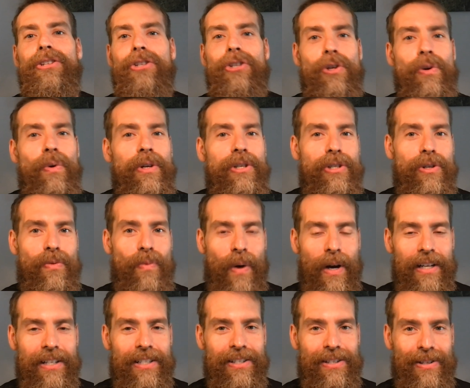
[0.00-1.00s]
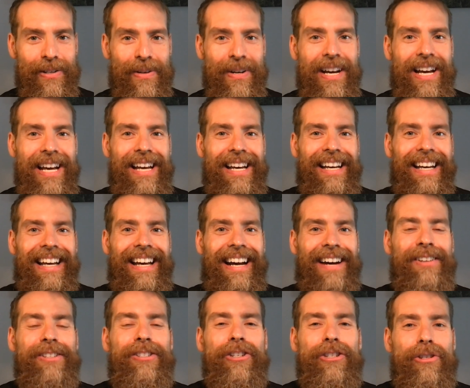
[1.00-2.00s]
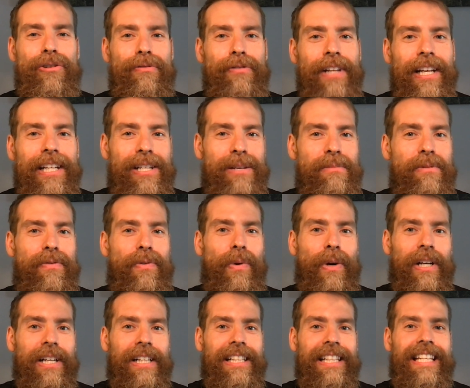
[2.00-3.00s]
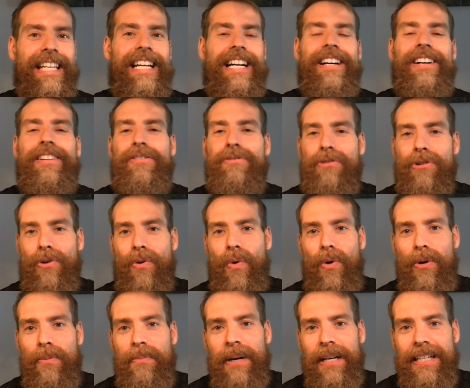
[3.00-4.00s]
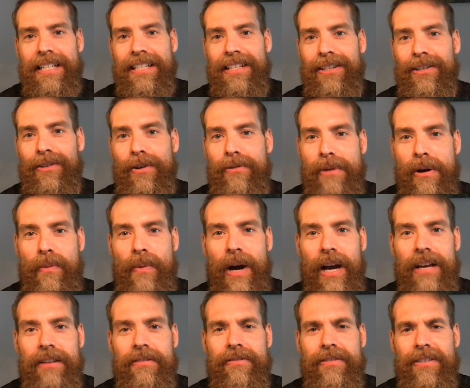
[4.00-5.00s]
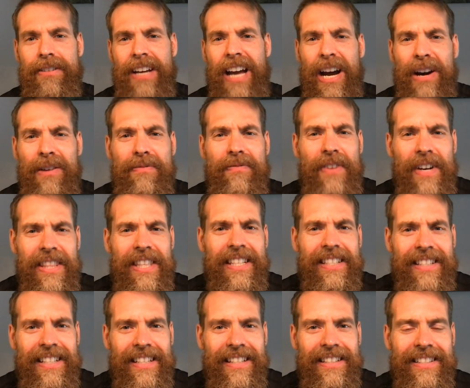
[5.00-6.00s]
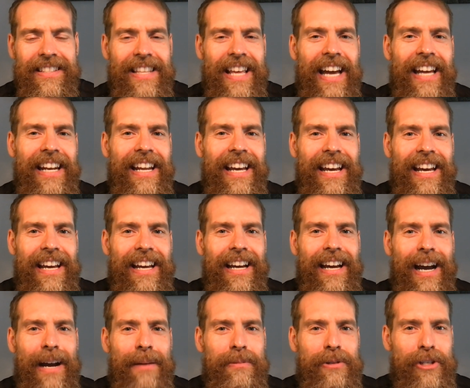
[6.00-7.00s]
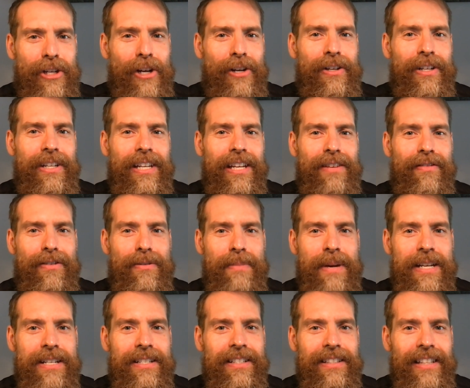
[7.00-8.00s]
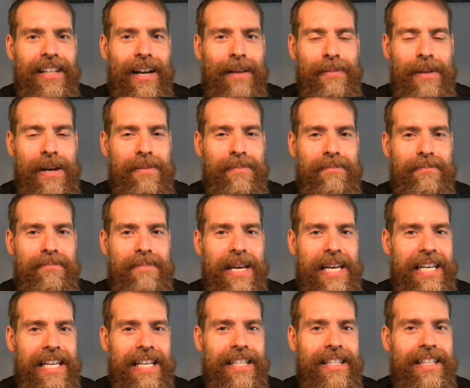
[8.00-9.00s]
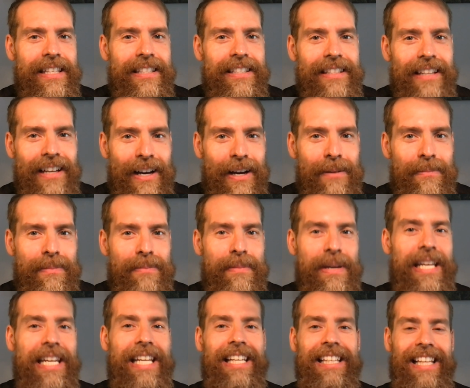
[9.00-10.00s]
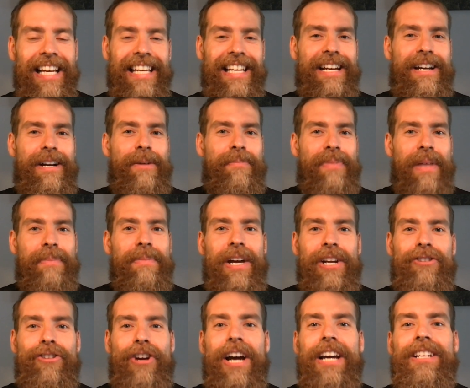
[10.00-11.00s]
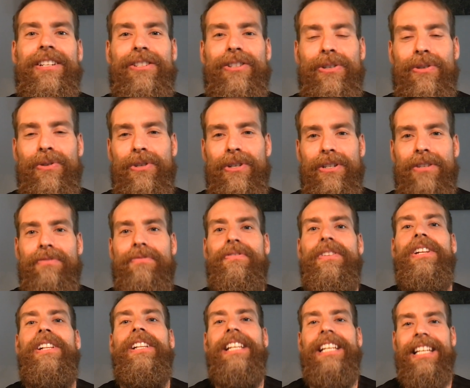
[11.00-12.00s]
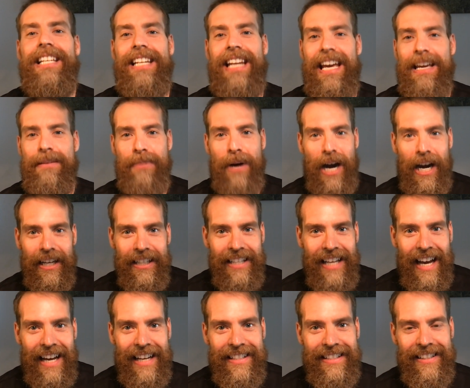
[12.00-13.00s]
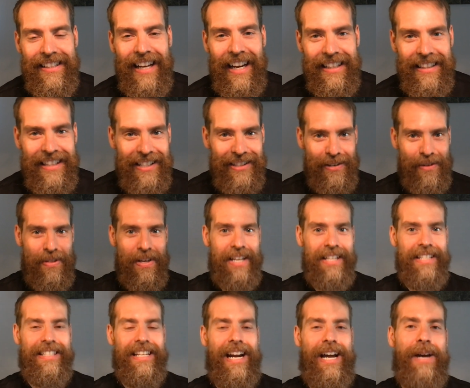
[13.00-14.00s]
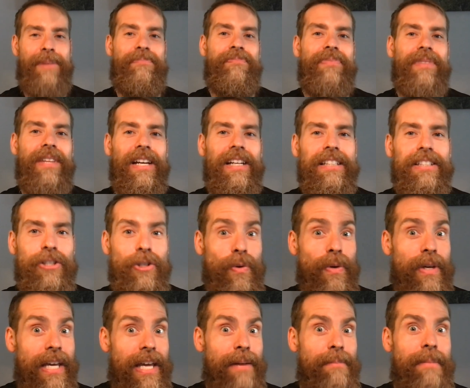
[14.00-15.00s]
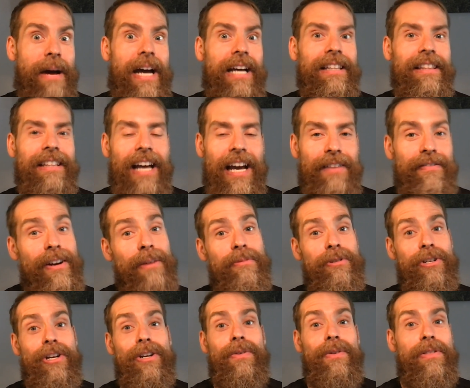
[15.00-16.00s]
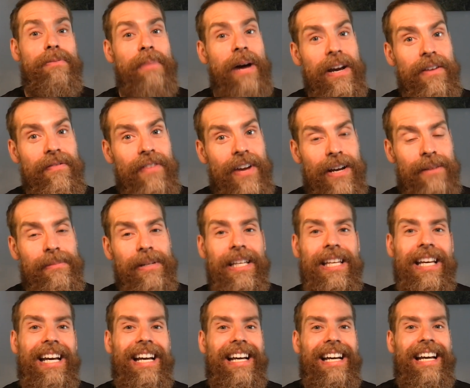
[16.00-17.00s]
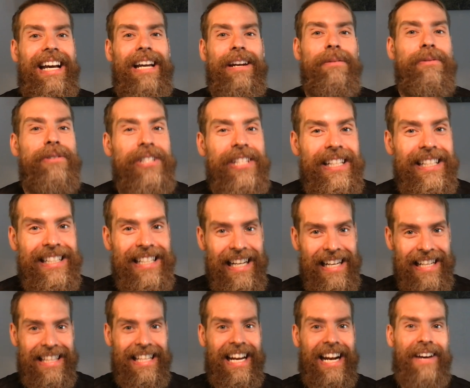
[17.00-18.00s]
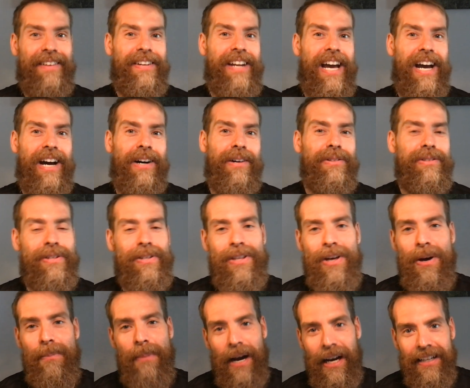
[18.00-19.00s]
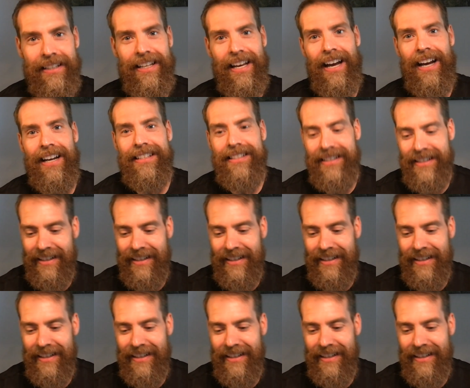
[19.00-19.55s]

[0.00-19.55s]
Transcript: do what you want to. I was just reflecting before clicking on the record button here with my wife, how fun this is that I'm sharing information that I'm not making this up, meaning like I'm not trying to just fill in a podcast slot. These are things that I'm doing in my life and I'm sharing with my family. And I'm just extending that out now to the podcast